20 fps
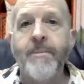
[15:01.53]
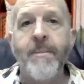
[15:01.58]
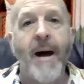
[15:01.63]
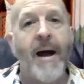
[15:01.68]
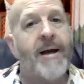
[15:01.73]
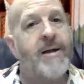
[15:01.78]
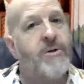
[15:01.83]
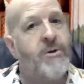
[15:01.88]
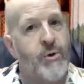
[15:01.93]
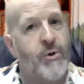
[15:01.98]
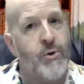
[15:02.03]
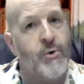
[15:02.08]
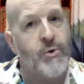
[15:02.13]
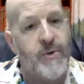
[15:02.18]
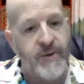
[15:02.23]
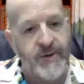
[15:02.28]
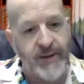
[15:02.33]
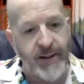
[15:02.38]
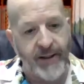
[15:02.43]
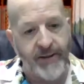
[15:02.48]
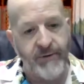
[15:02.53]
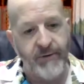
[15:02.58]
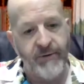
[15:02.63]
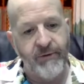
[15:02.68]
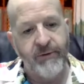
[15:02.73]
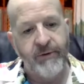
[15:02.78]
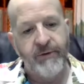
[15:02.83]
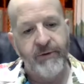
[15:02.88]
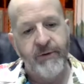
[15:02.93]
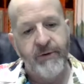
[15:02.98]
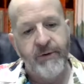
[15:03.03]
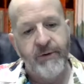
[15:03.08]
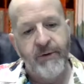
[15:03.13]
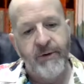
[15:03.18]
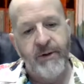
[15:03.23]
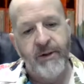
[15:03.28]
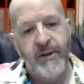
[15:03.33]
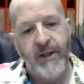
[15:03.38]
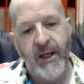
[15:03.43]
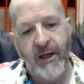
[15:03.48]
my 2 sons
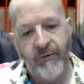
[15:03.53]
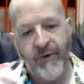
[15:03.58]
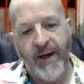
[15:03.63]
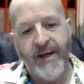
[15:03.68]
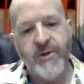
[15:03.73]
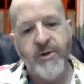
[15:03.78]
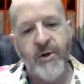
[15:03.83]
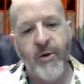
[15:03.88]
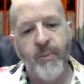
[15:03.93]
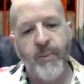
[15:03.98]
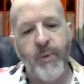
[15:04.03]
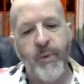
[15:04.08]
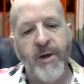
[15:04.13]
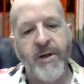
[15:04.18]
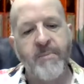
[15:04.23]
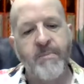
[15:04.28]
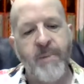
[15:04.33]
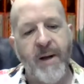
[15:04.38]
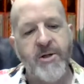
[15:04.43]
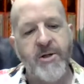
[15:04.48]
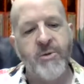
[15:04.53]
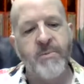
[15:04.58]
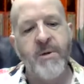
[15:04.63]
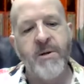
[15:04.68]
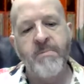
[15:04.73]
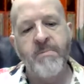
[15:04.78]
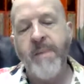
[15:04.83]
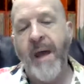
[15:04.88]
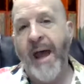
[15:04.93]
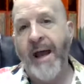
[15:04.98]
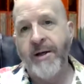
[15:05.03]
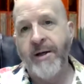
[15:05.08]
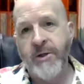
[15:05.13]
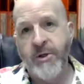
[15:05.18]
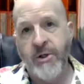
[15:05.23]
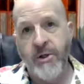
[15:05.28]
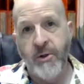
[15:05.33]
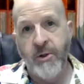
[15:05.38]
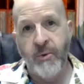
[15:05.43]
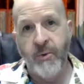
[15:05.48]
if I don't bring Benjamin back
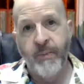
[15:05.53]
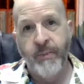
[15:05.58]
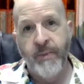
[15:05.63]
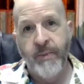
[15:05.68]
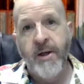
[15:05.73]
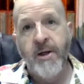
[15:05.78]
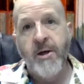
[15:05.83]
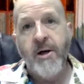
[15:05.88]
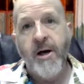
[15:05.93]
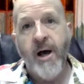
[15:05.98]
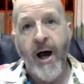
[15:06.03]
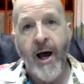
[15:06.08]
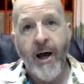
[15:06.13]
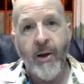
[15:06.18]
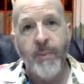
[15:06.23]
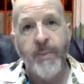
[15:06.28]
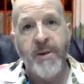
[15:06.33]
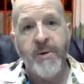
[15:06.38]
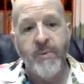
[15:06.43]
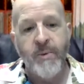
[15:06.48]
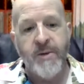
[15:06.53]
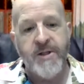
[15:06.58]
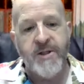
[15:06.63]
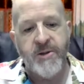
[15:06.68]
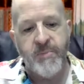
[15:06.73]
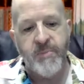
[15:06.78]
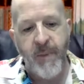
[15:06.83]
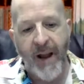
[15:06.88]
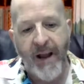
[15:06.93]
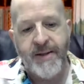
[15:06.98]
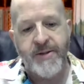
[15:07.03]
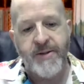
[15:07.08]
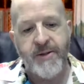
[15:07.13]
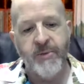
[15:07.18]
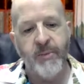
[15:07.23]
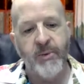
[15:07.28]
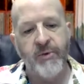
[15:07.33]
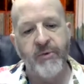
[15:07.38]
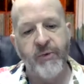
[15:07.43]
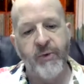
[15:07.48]
to you. I'll be
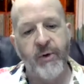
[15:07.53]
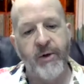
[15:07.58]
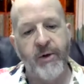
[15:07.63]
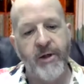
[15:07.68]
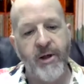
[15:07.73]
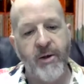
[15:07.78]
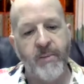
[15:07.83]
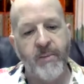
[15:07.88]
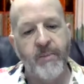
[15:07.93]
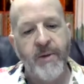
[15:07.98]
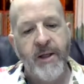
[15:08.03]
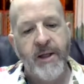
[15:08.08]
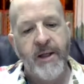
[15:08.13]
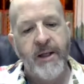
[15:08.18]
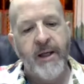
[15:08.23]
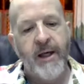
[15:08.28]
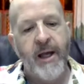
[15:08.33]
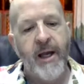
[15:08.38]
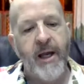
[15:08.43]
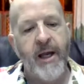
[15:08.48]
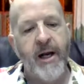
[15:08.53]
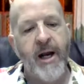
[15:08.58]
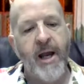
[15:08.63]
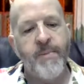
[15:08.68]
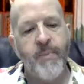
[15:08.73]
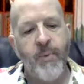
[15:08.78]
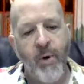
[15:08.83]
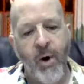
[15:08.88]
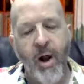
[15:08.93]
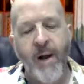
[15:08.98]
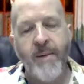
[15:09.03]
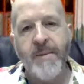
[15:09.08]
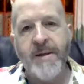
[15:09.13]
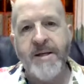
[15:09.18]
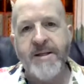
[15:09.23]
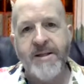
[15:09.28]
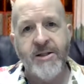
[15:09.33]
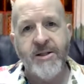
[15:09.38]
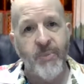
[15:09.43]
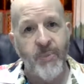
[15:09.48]
responsible for him, and I
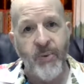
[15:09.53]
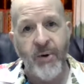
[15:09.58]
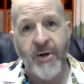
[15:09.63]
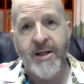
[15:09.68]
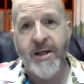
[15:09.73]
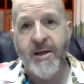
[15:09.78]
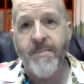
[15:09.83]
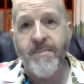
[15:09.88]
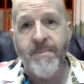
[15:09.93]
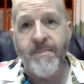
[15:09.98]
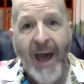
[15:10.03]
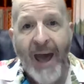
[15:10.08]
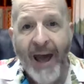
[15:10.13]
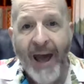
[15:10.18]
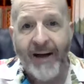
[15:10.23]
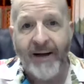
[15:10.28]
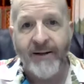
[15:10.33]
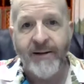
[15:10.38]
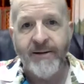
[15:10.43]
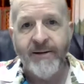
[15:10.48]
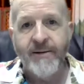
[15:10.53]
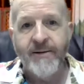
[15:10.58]
promise to bring him back."